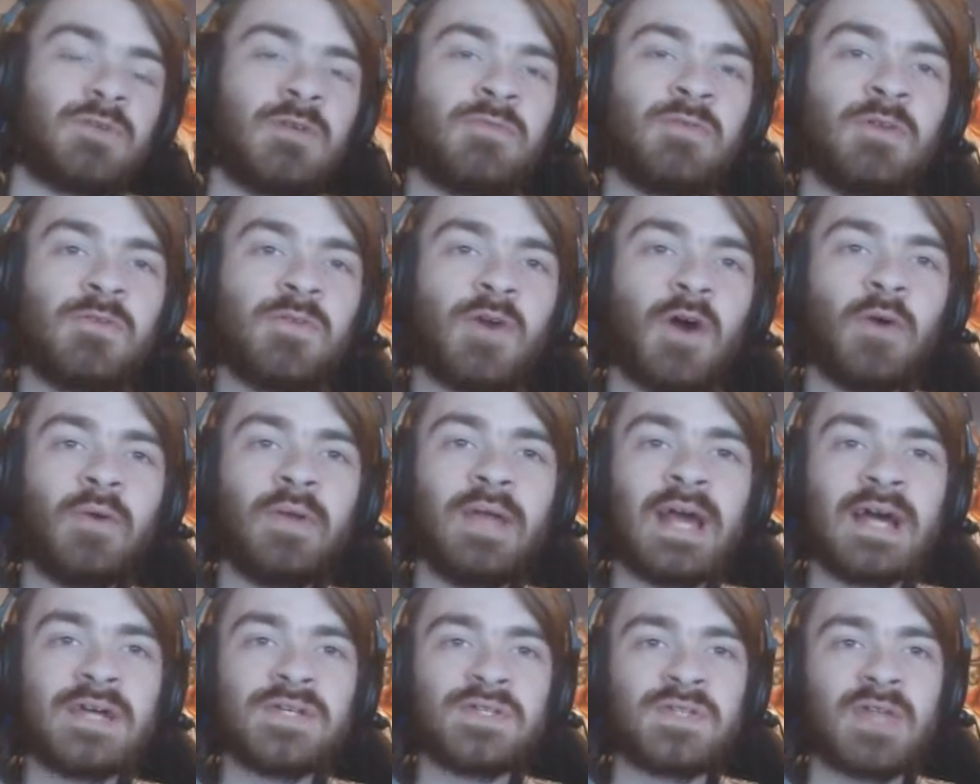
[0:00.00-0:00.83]
Even if it
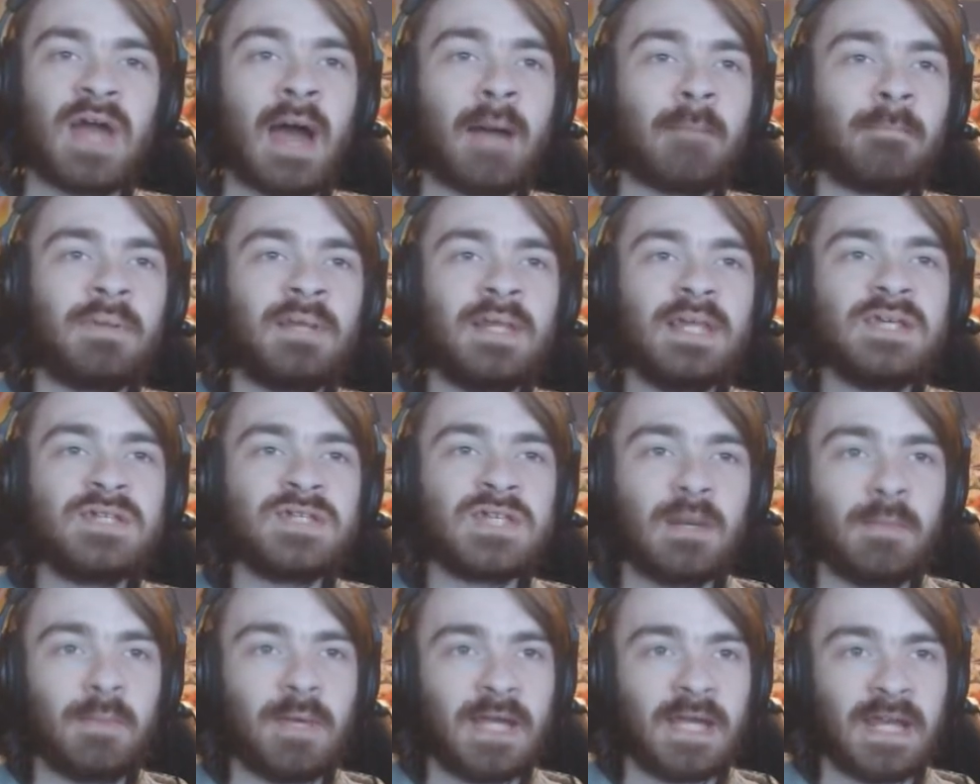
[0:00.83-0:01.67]
only has that, please
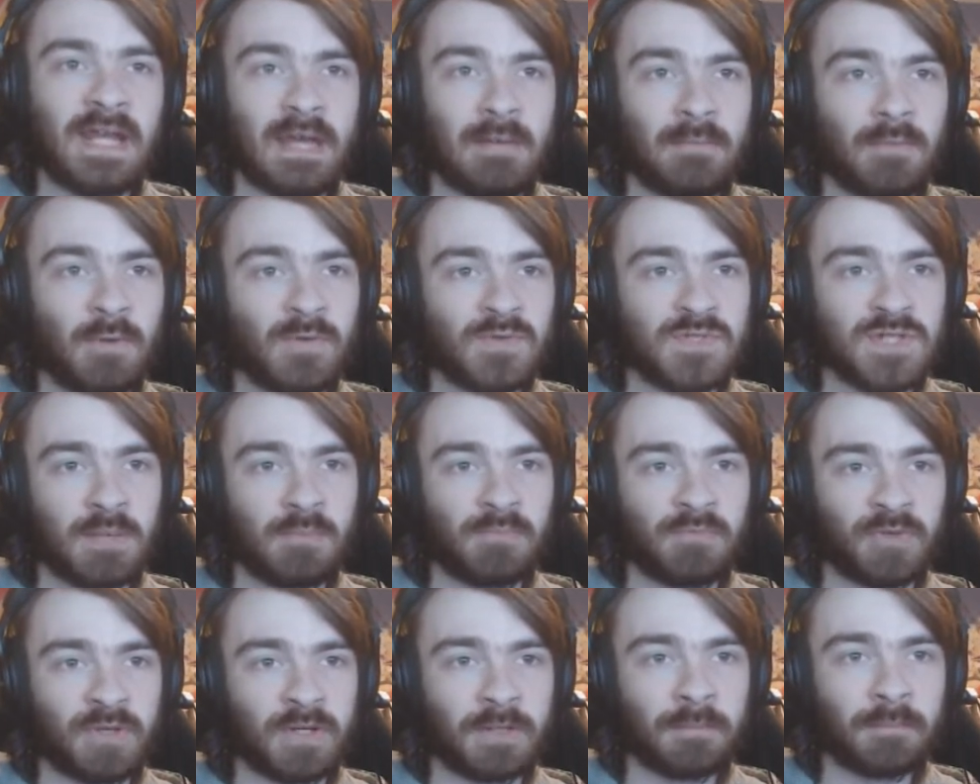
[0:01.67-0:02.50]
tell me it can hit me or
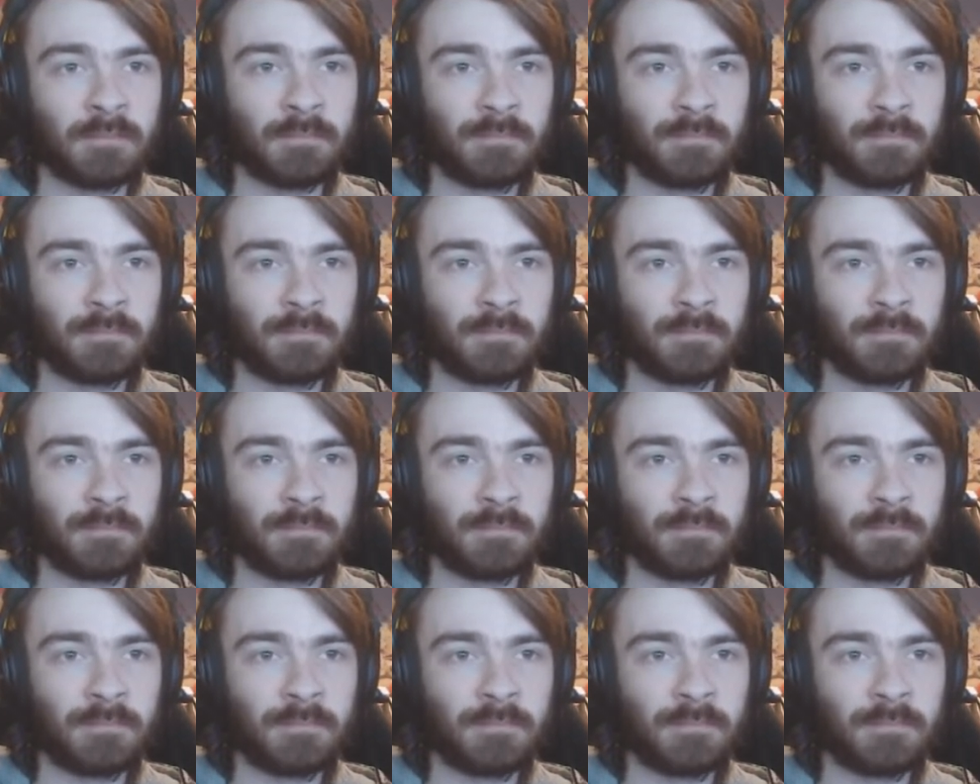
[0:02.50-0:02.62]
something.